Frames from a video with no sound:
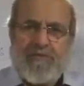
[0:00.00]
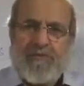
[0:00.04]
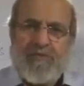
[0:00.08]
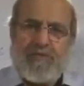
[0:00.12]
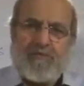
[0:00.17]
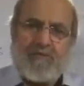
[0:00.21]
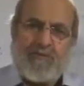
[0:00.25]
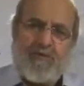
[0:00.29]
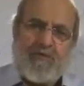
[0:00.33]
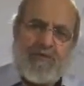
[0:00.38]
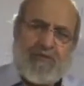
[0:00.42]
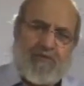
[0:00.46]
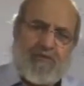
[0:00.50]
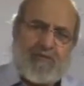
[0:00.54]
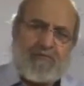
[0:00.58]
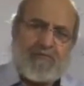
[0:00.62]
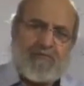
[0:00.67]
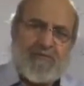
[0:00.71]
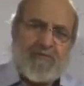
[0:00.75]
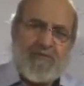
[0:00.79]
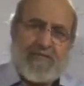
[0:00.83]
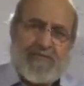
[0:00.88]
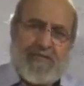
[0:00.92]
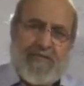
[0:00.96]
They are
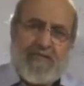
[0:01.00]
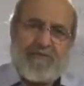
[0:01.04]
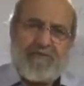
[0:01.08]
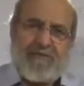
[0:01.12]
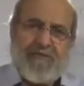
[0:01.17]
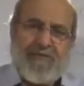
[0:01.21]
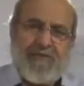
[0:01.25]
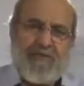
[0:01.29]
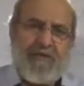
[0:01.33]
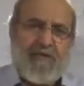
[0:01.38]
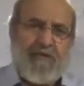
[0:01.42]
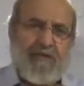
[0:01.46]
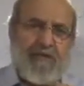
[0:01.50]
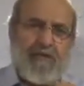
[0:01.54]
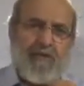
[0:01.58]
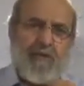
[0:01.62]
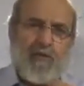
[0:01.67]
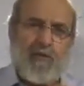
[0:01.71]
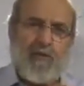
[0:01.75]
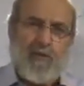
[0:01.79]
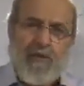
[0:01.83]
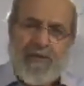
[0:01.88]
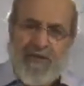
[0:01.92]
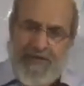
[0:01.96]
murakkab izafi,
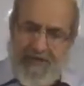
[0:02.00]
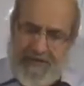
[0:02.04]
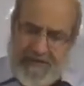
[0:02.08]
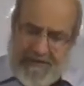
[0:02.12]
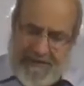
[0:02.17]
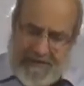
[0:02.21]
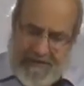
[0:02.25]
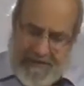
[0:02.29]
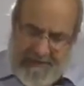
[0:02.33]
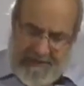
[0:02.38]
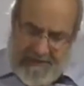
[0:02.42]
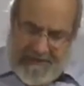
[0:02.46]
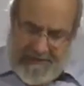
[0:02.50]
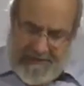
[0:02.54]
wherein